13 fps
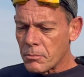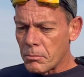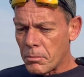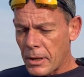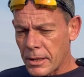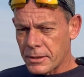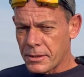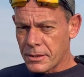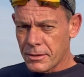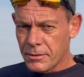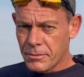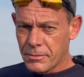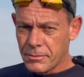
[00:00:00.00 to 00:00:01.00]
But
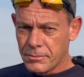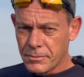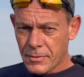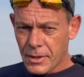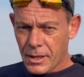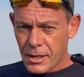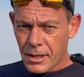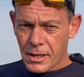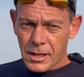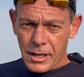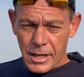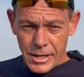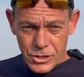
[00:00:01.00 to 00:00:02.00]

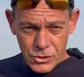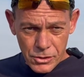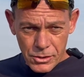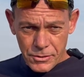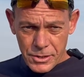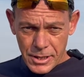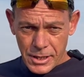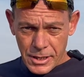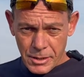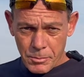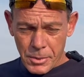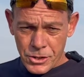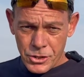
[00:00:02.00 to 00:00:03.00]
as you could have seen in
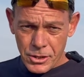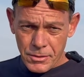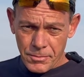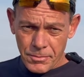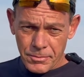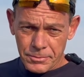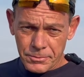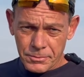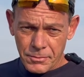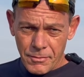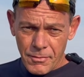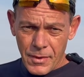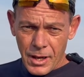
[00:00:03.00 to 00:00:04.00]
the picture,
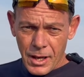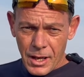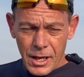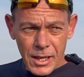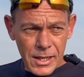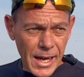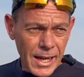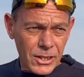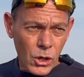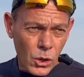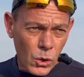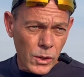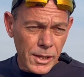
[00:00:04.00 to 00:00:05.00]
that
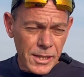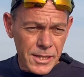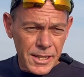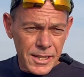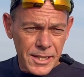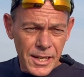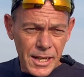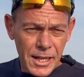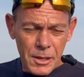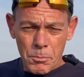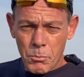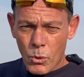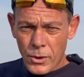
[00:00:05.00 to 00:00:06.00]
hole is a
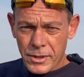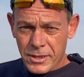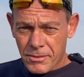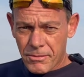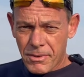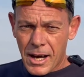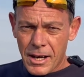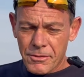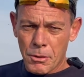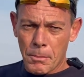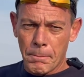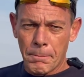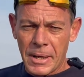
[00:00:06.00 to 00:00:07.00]
3.5
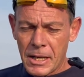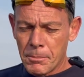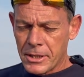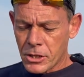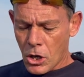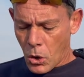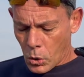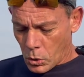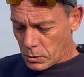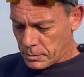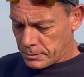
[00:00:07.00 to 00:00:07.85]
millimeter hole.